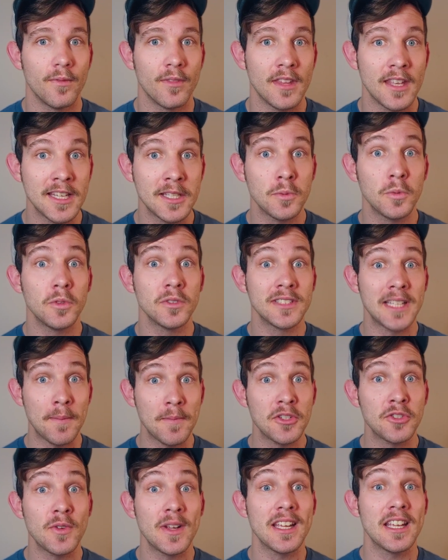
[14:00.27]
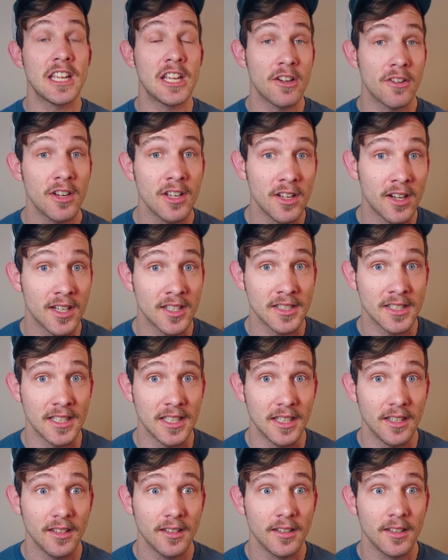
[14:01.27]
This will demonstrate
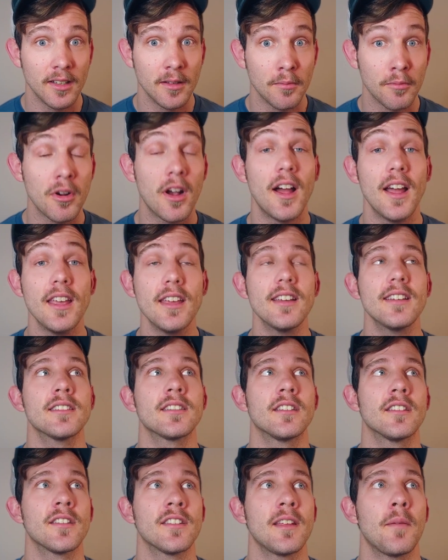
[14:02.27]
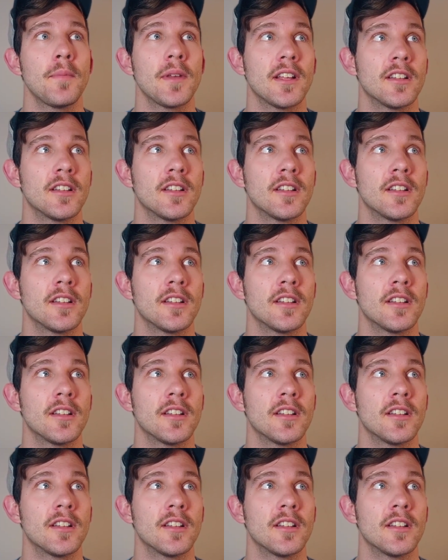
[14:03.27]
curiosity. Prying is something